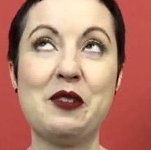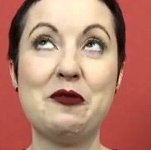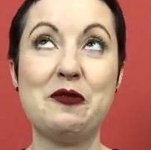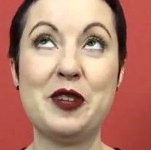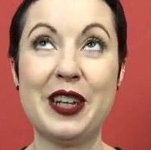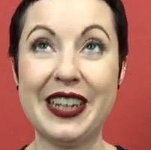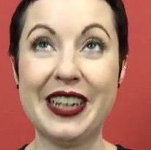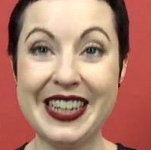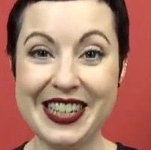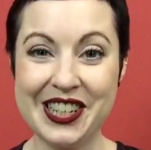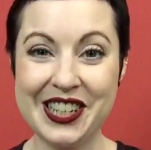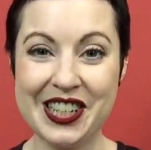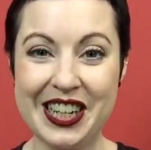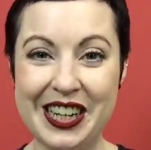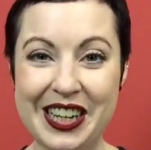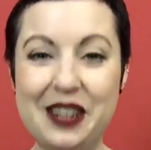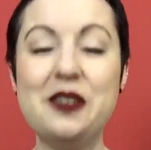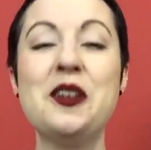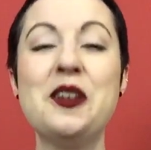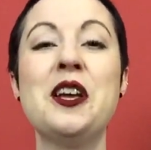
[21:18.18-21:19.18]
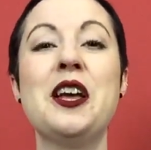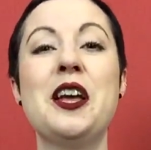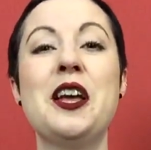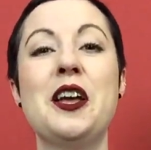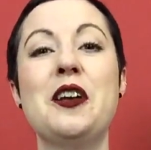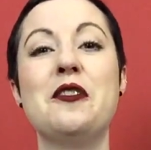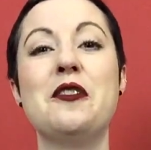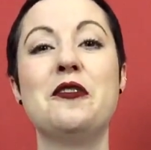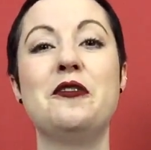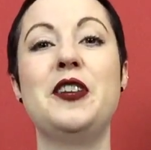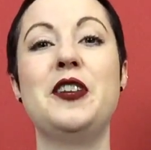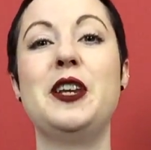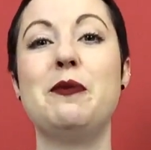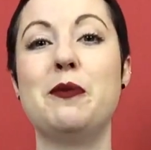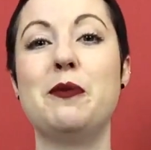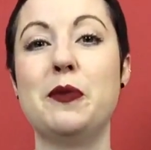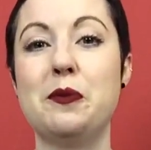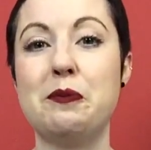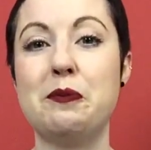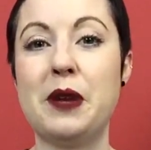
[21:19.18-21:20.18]
Felici fit
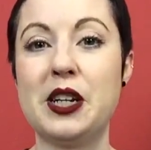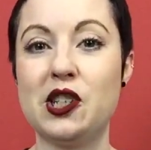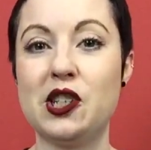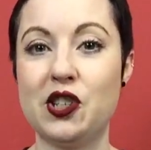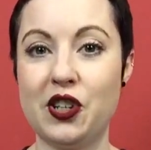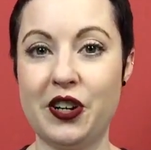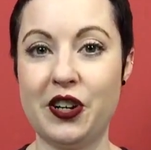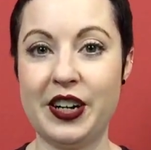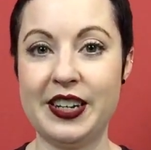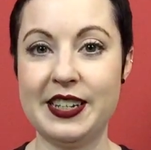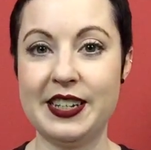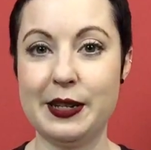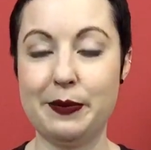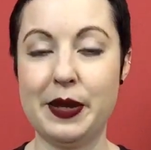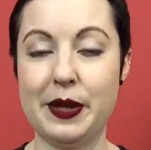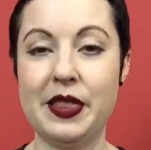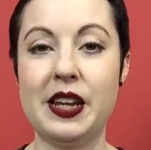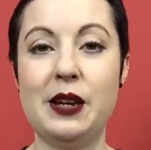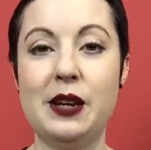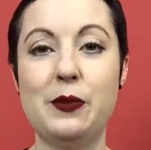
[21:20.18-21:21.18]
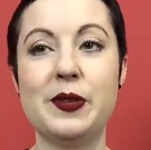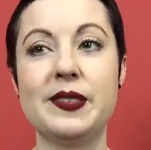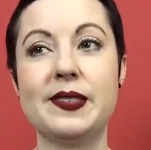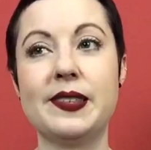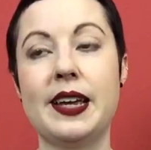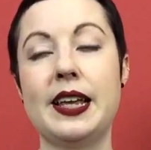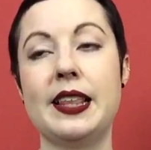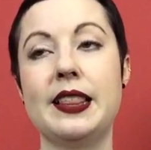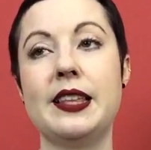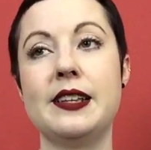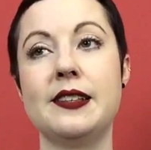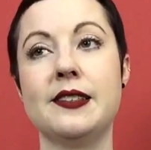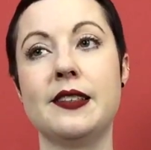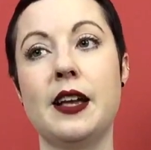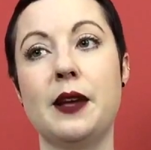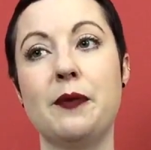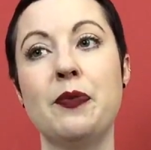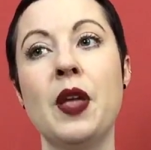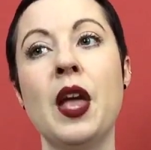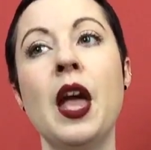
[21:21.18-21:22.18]
him much tighter, but then he was saying things
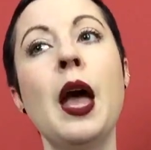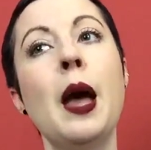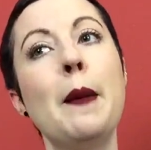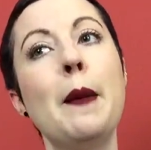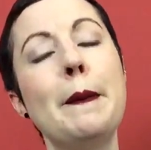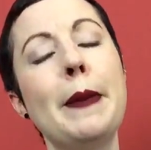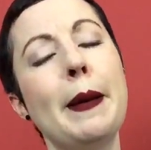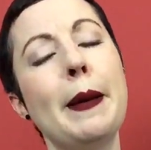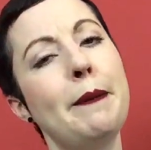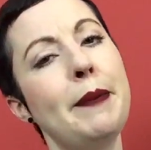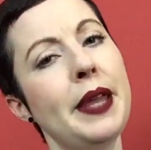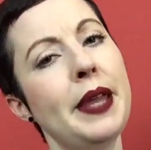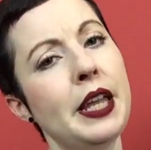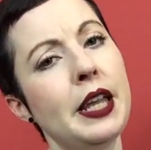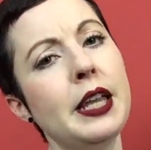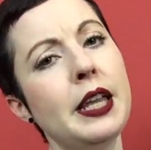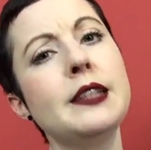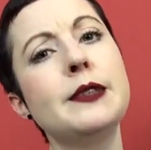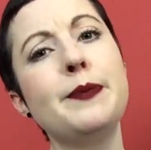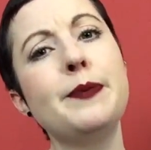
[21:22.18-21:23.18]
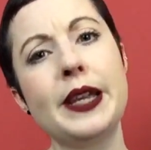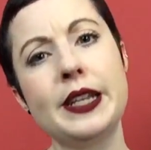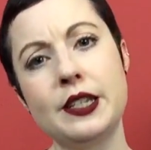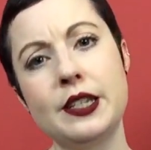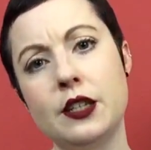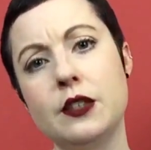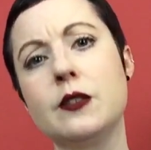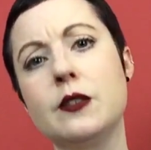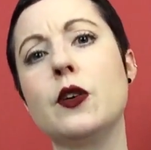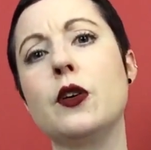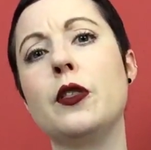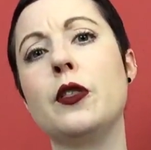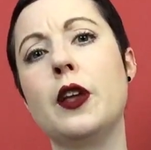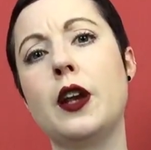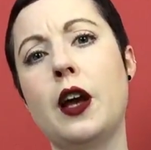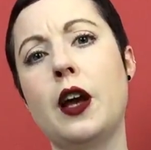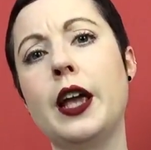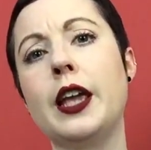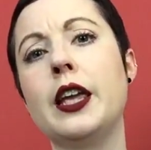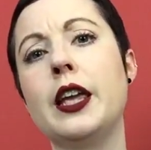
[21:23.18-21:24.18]
like, but bigger is better so that
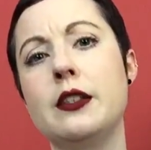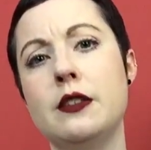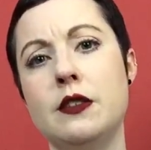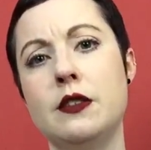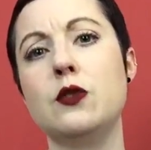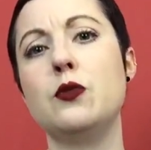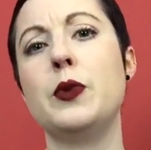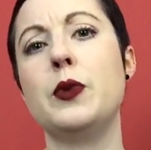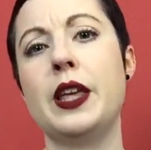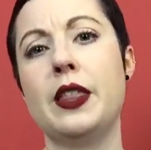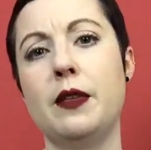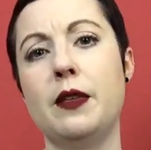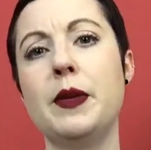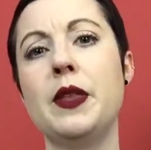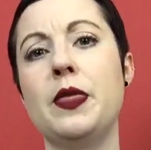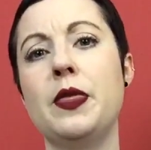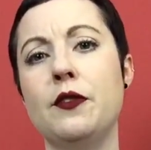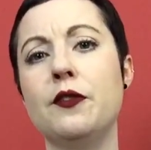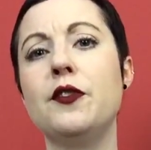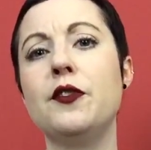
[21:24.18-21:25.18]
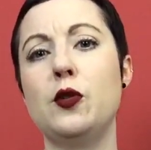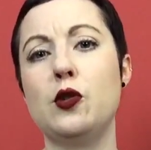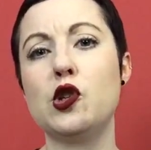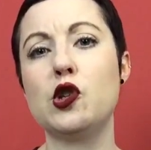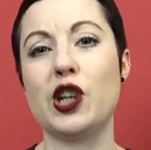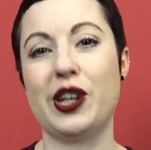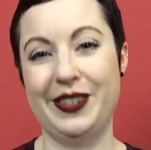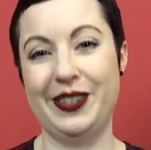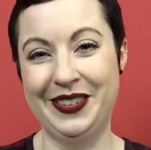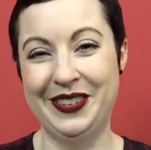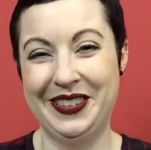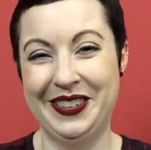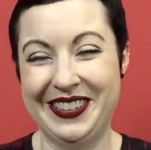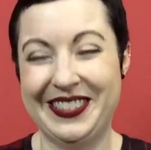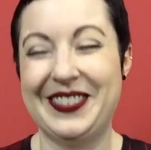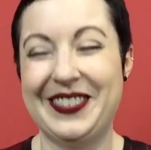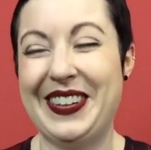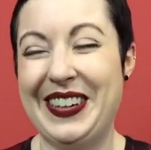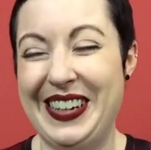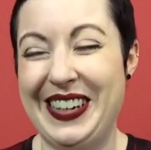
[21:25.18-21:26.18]
I can still wear them in the future.
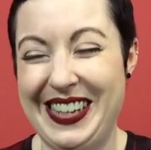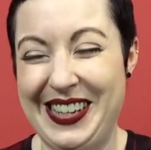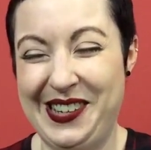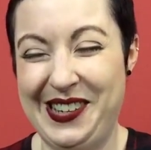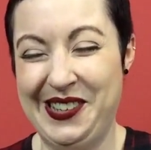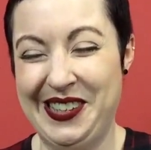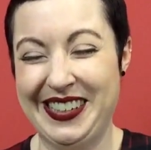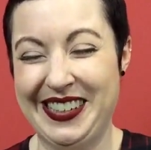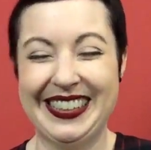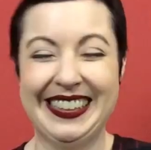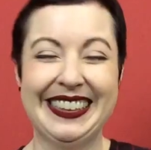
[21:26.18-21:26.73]
It's very cute.